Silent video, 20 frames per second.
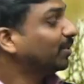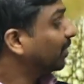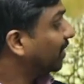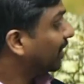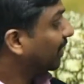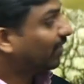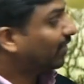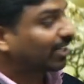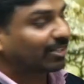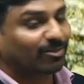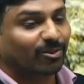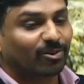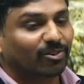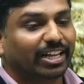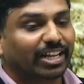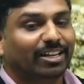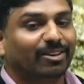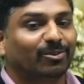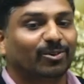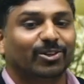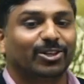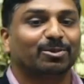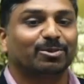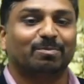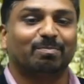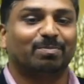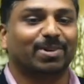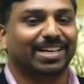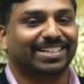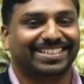for crocodile, no need to
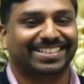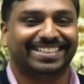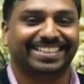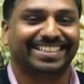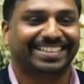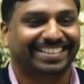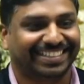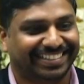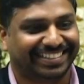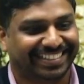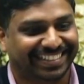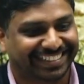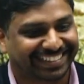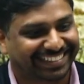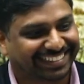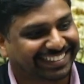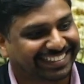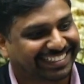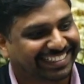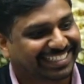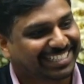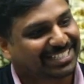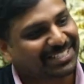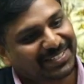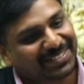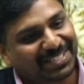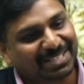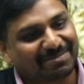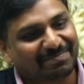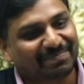brush the teeth.
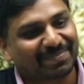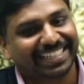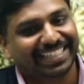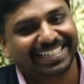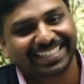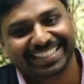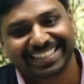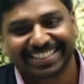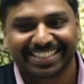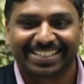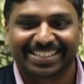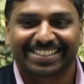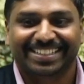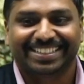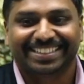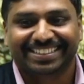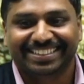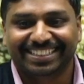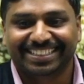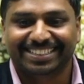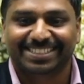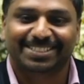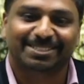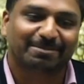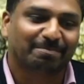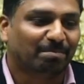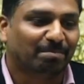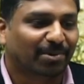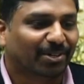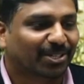Simply these
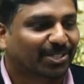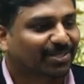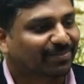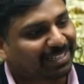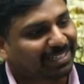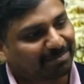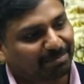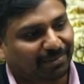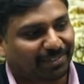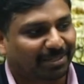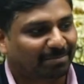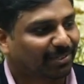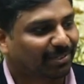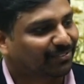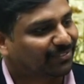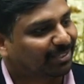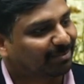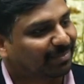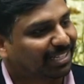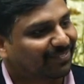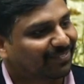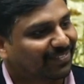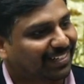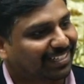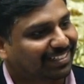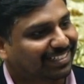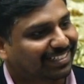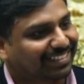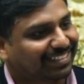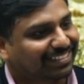birds will perform that
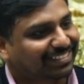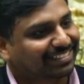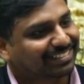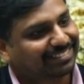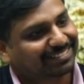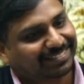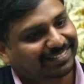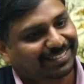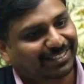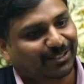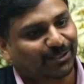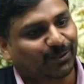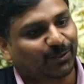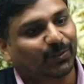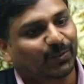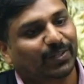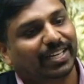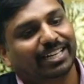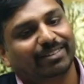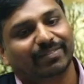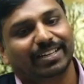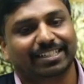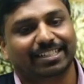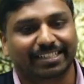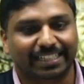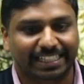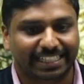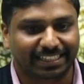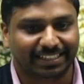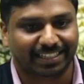function. So it will
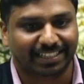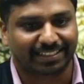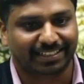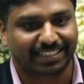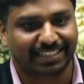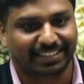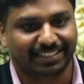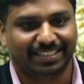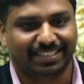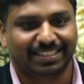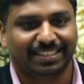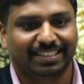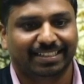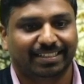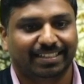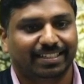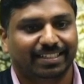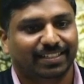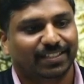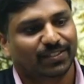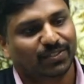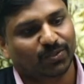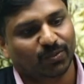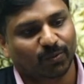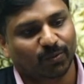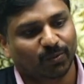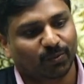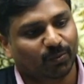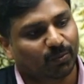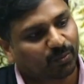clean the teeth.
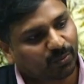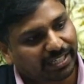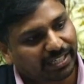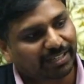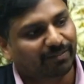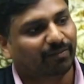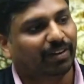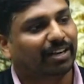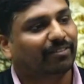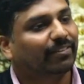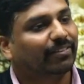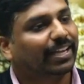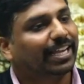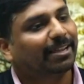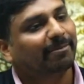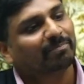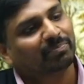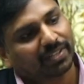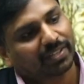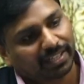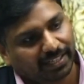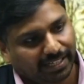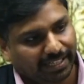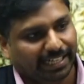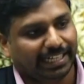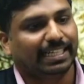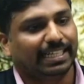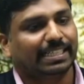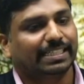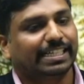So in one way, it
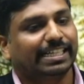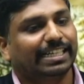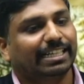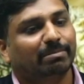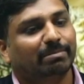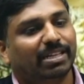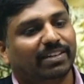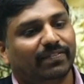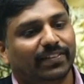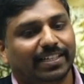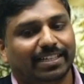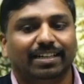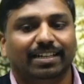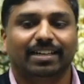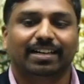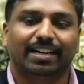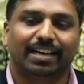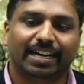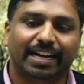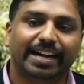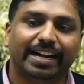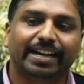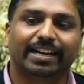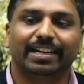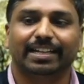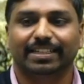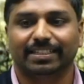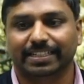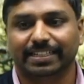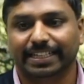is getting benefited and it is
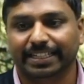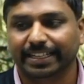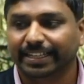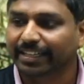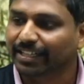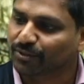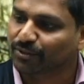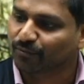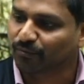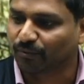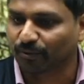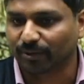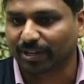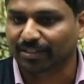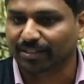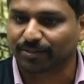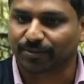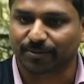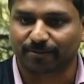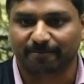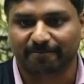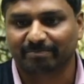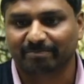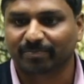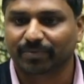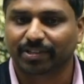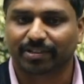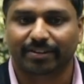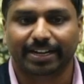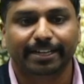getting its food also,
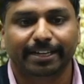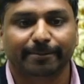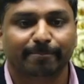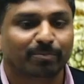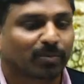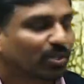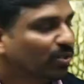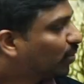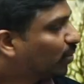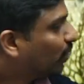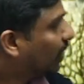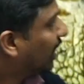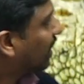right? So that's